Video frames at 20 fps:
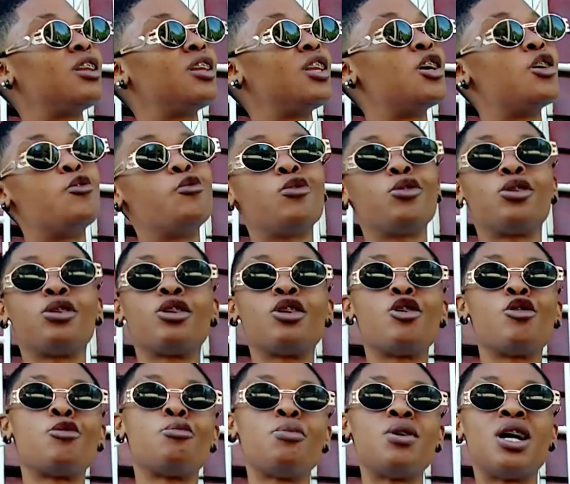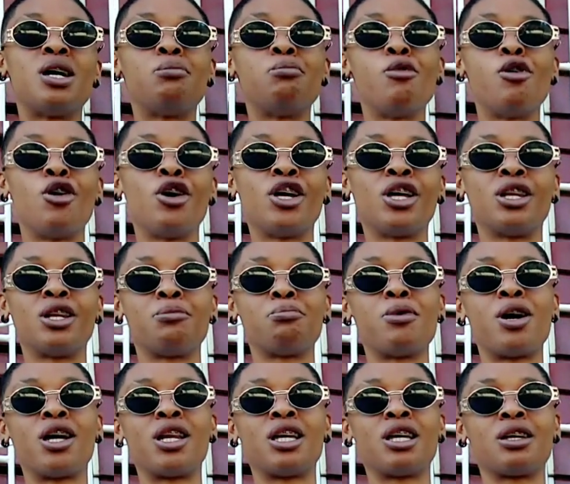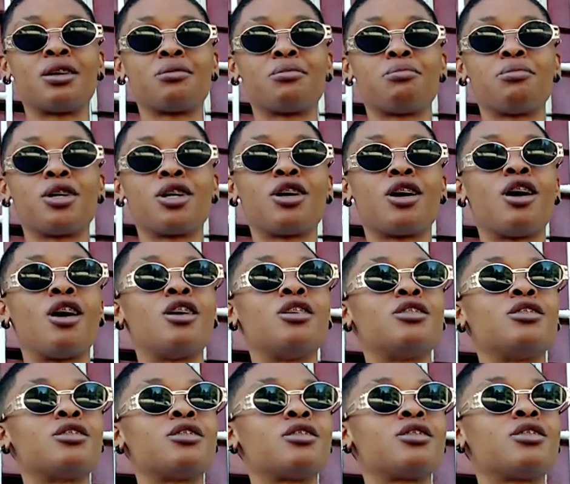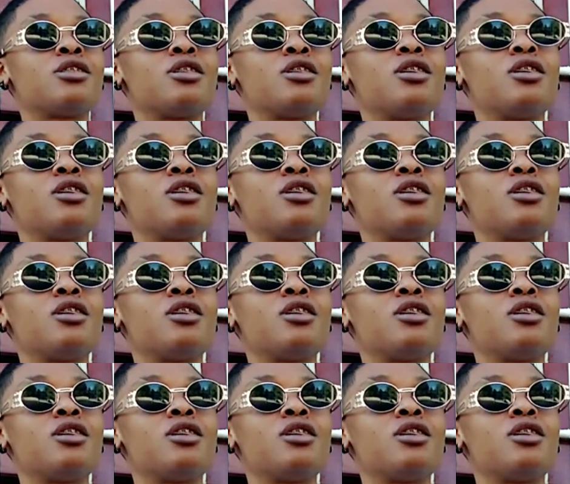there would not be a boy in the body because